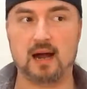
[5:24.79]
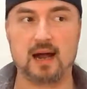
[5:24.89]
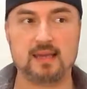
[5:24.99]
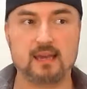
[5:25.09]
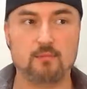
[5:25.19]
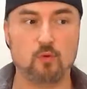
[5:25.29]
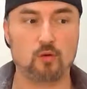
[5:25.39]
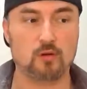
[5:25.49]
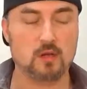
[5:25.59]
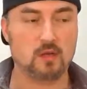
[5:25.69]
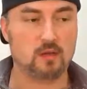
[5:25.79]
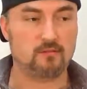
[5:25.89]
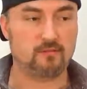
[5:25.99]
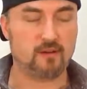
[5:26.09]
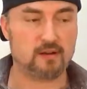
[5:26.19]
I get more of
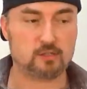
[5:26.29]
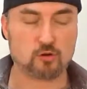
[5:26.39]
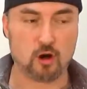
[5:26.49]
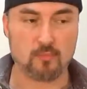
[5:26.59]
a very strong